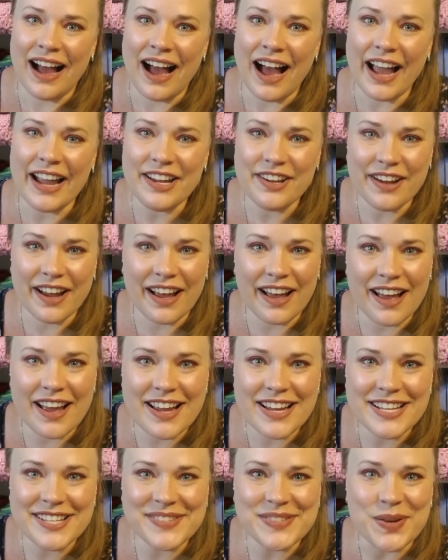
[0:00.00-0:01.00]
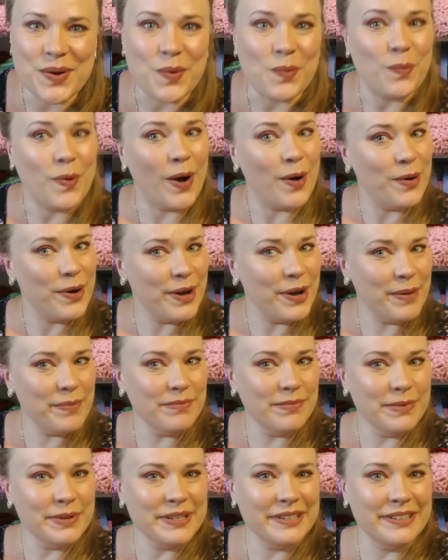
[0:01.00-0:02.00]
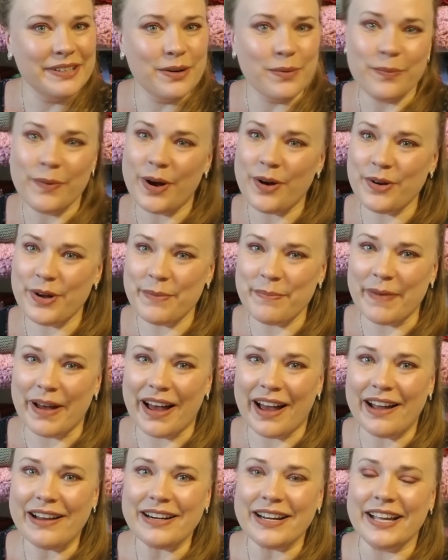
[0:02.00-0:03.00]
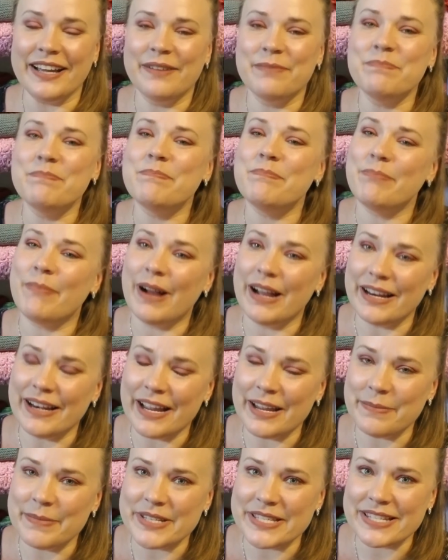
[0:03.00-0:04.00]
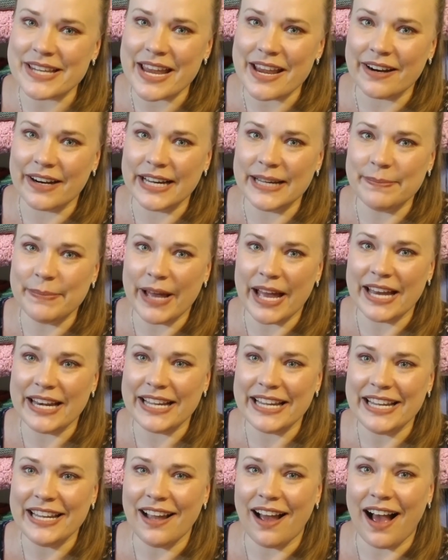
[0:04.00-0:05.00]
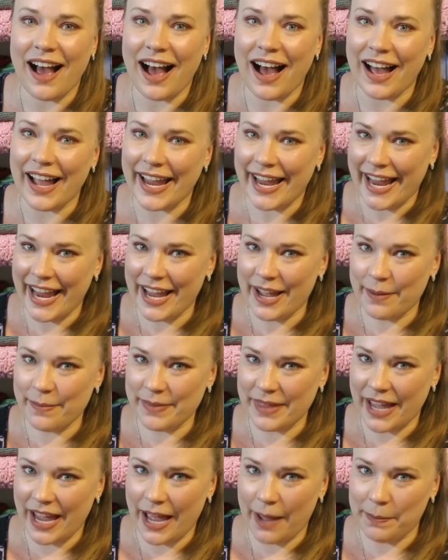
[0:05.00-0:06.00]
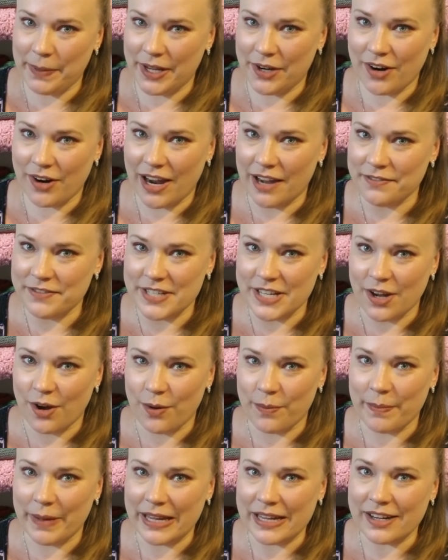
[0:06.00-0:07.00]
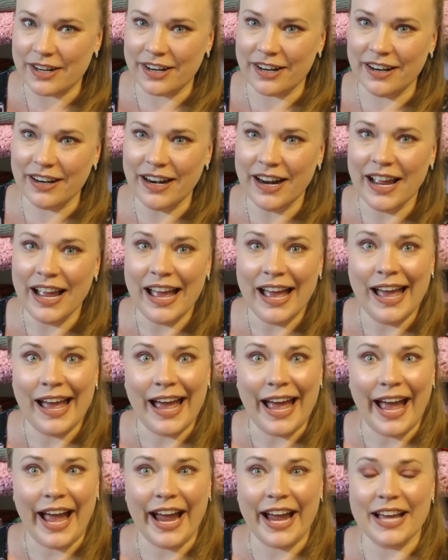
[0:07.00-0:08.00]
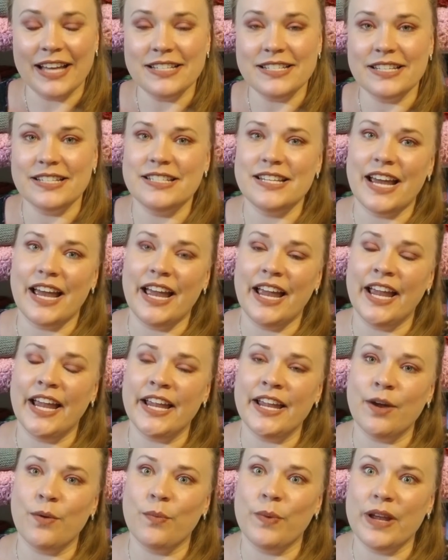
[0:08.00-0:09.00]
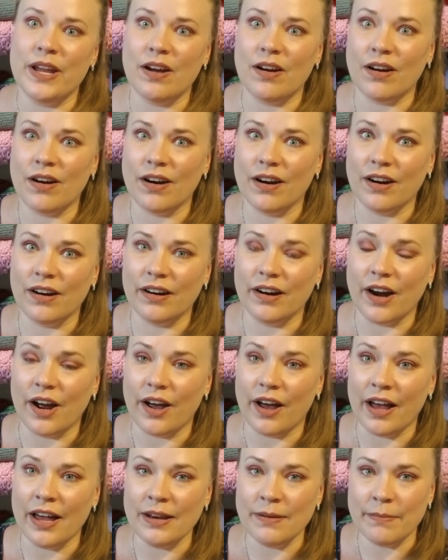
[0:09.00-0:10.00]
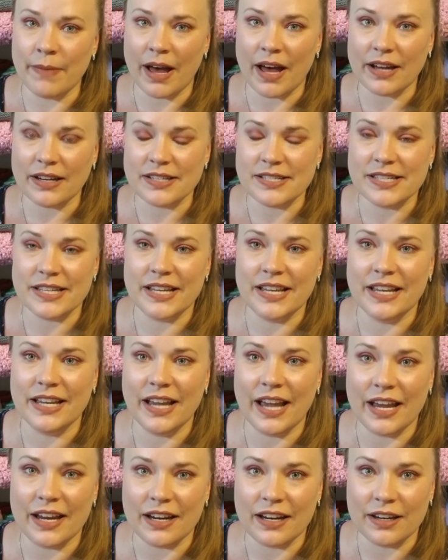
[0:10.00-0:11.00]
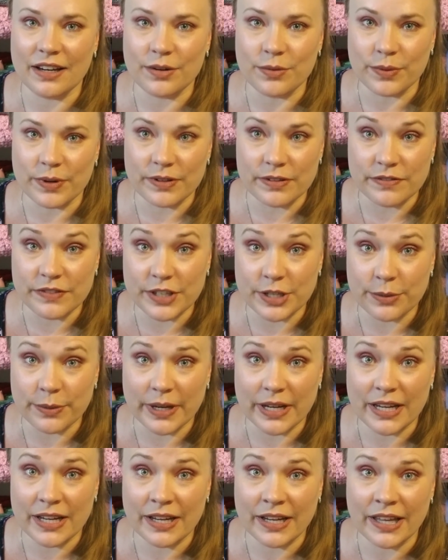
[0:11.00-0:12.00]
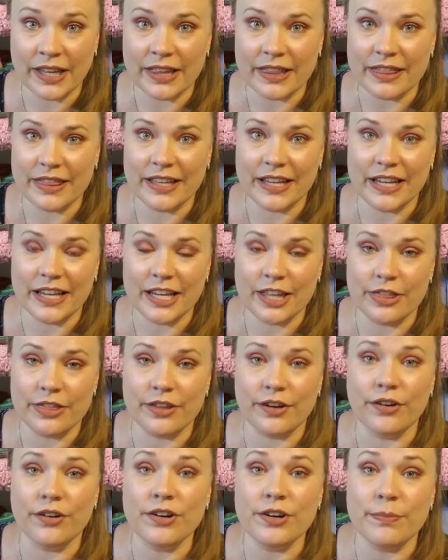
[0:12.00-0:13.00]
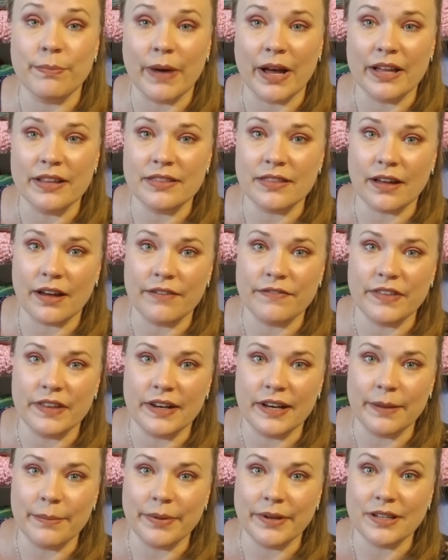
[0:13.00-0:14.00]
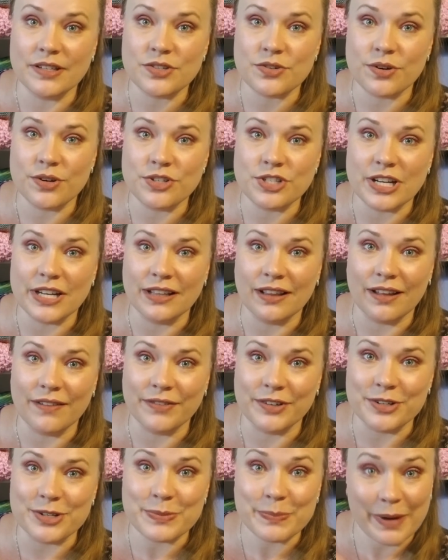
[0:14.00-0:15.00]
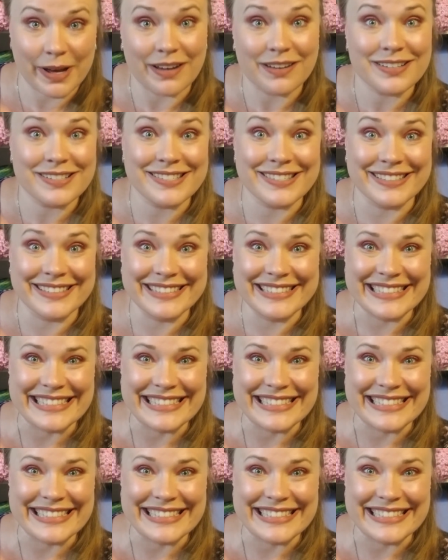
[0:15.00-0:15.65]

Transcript: Hi you guys, welcome back. My name is Carrie Penny. I am the Happy Crafty Homemaker, and today we are unboxing and reviewing the third month of the Knit Picks Crochet Lovers box.